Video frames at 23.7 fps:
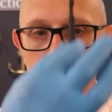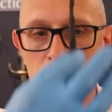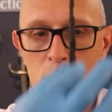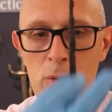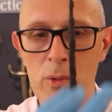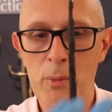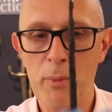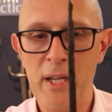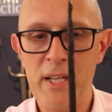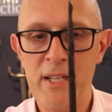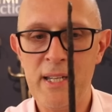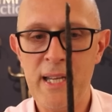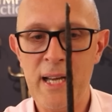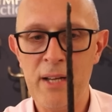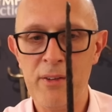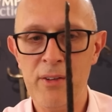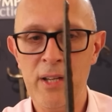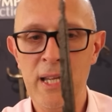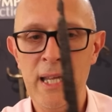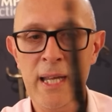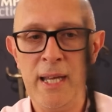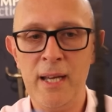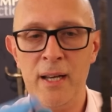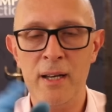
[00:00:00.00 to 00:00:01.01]
all the way down
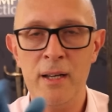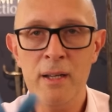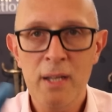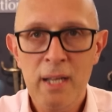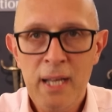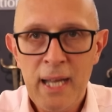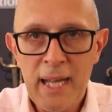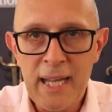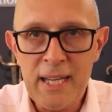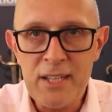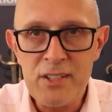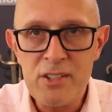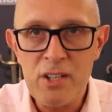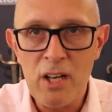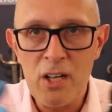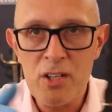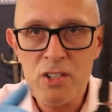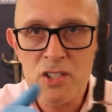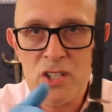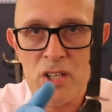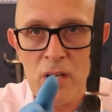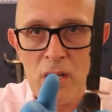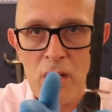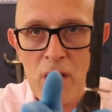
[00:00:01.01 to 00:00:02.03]
here, it
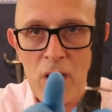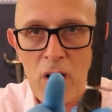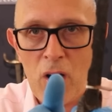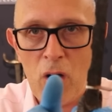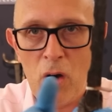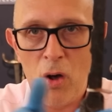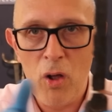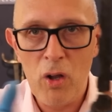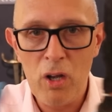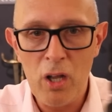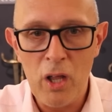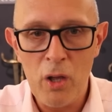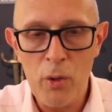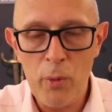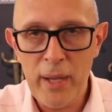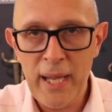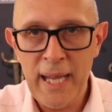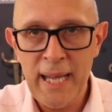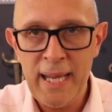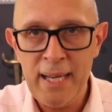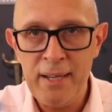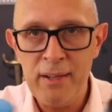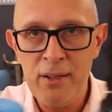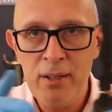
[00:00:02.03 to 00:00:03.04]
does hollow
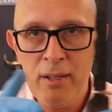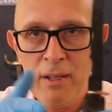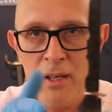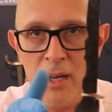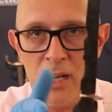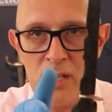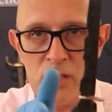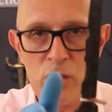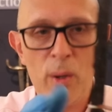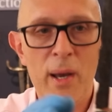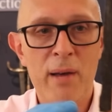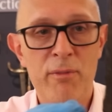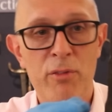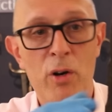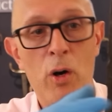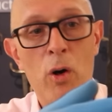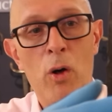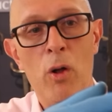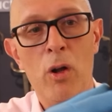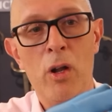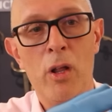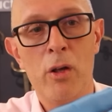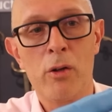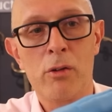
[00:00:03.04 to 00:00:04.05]
in and you have a
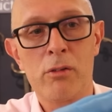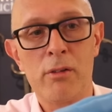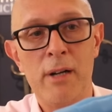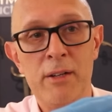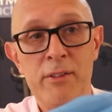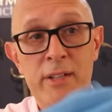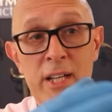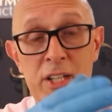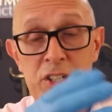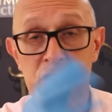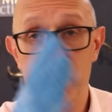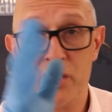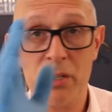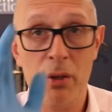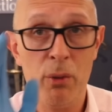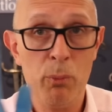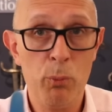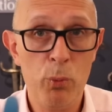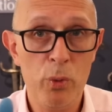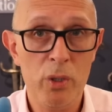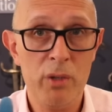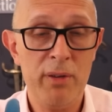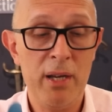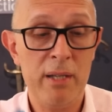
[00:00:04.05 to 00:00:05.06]
hollow ground edge. So it
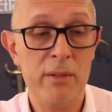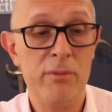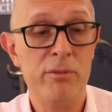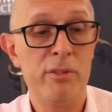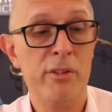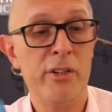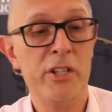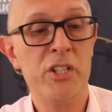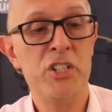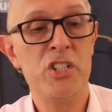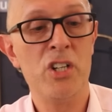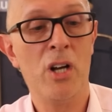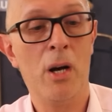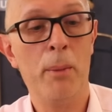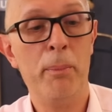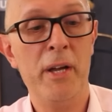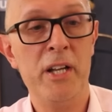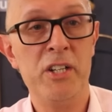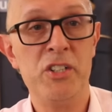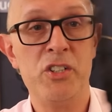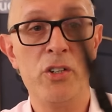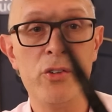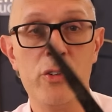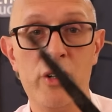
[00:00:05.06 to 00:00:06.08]
would have had a very sharp
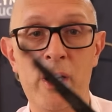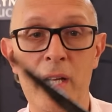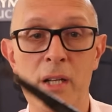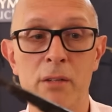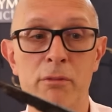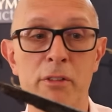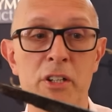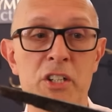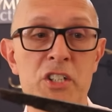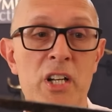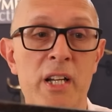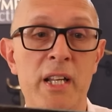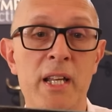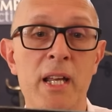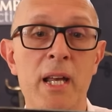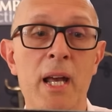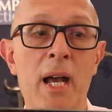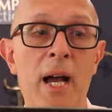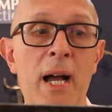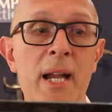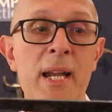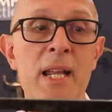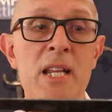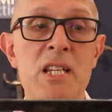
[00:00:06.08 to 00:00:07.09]
edge on it originally.
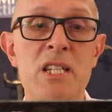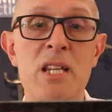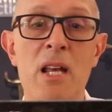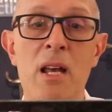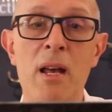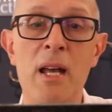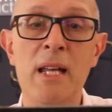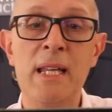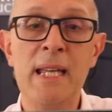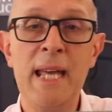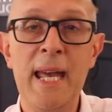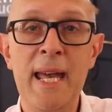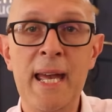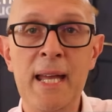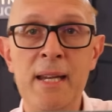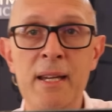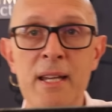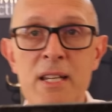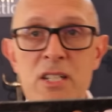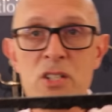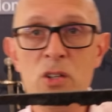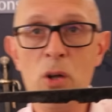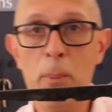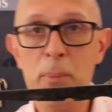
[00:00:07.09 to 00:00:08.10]
And it's, again,
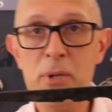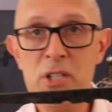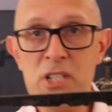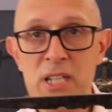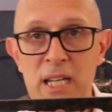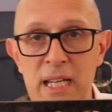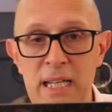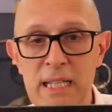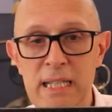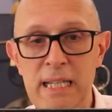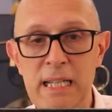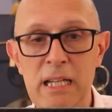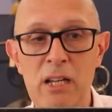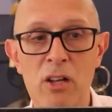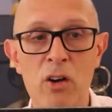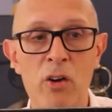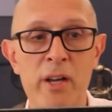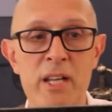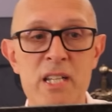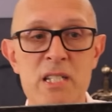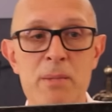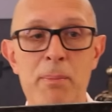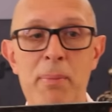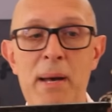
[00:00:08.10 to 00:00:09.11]
it's not particularly long.
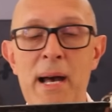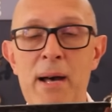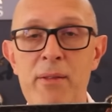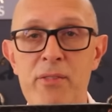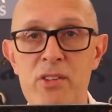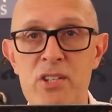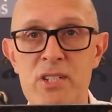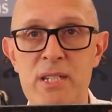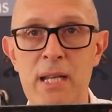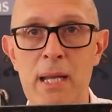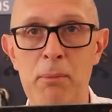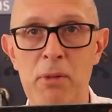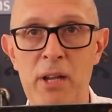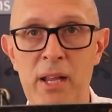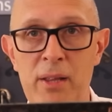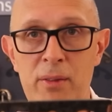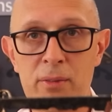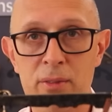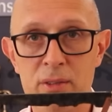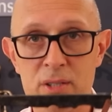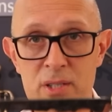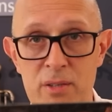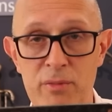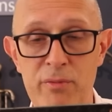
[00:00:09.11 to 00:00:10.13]
It's about the same
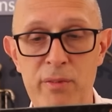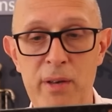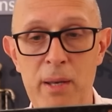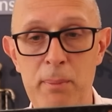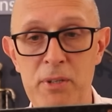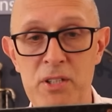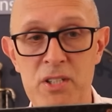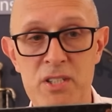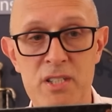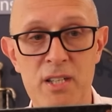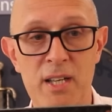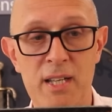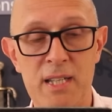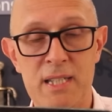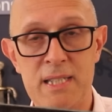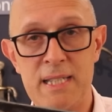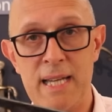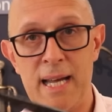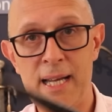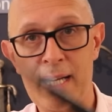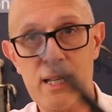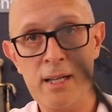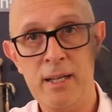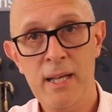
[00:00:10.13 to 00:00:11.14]
length as a Fairbairn-Sykes
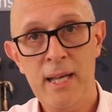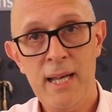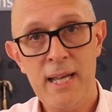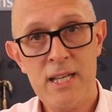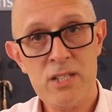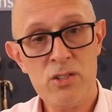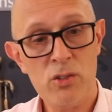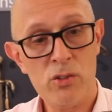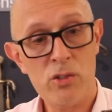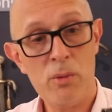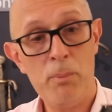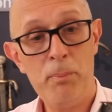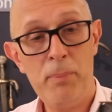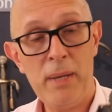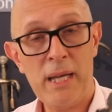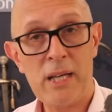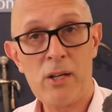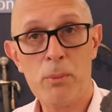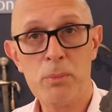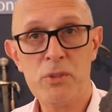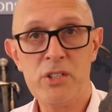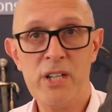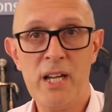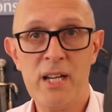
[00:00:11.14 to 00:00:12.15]
dagger. It's not a big
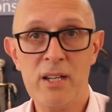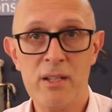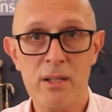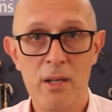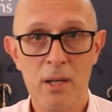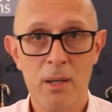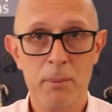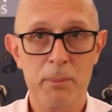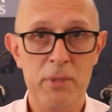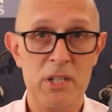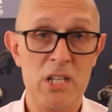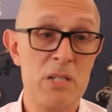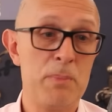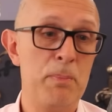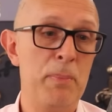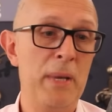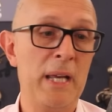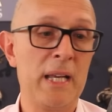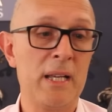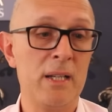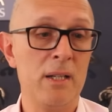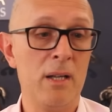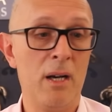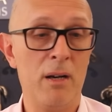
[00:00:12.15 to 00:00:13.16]
object, but it's
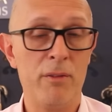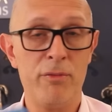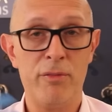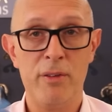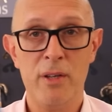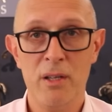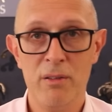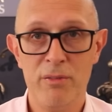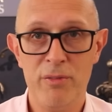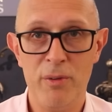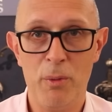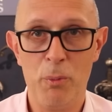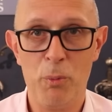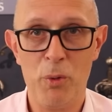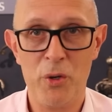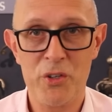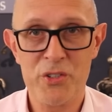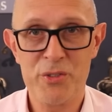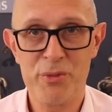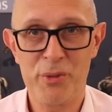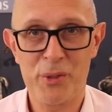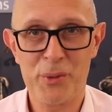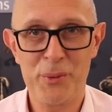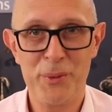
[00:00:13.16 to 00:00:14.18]
big enough for
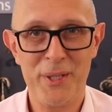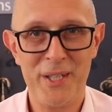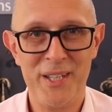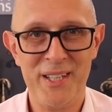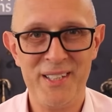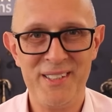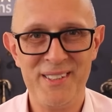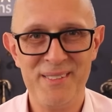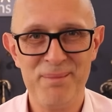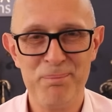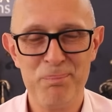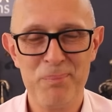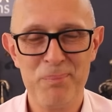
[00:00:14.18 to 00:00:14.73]
what's required.